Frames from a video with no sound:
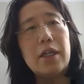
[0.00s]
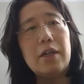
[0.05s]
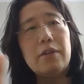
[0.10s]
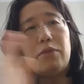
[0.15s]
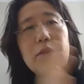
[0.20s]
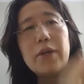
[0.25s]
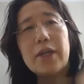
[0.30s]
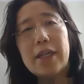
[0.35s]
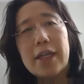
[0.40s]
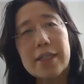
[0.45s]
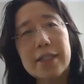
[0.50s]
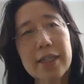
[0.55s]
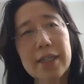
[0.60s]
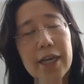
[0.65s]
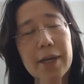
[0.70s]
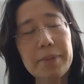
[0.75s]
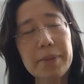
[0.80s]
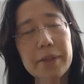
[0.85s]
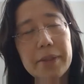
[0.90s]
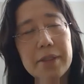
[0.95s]
of what has
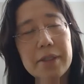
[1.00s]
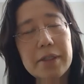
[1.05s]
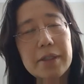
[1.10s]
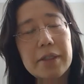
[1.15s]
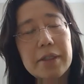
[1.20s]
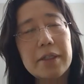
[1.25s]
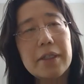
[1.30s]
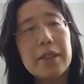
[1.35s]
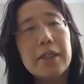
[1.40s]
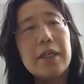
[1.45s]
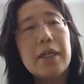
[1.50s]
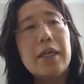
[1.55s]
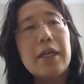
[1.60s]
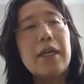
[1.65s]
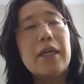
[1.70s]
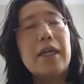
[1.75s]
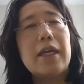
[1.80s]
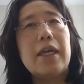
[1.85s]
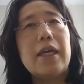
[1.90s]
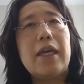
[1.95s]
happened.
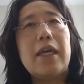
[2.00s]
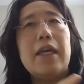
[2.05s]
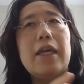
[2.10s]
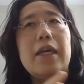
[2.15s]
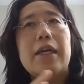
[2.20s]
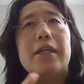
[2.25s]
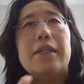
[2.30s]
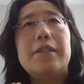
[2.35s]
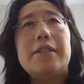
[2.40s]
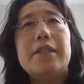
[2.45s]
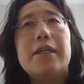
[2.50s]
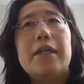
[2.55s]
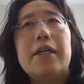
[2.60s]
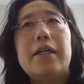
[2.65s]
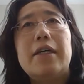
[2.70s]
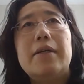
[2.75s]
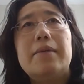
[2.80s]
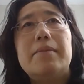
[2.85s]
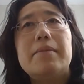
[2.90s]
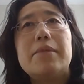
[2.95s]
And
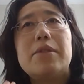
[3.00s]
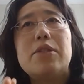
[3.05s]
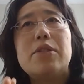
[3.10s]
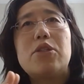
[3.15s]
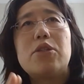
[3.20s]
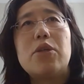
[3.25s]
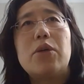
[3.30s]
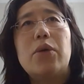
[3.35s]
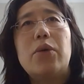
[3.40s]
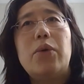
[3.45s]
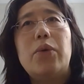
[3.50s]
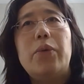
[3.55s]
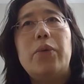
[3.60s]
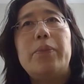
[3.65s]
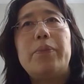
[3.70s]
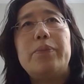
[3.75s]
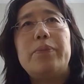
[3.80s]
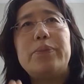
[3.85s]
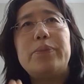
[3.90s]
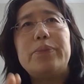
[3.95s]
so